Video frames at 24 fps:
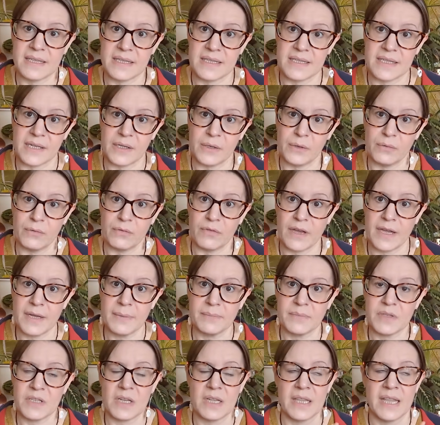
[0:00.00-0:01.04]
silver,
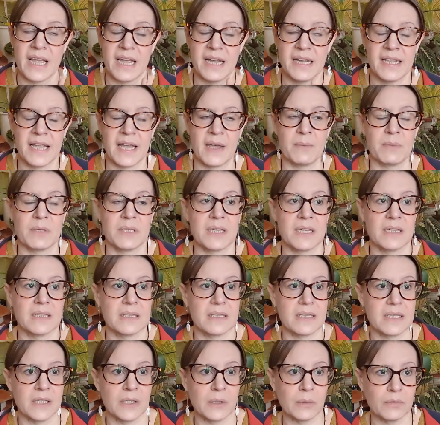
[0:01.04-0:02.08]
so 99%
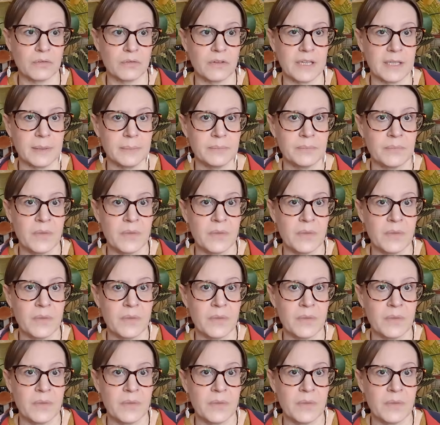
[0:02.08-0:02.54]
silver.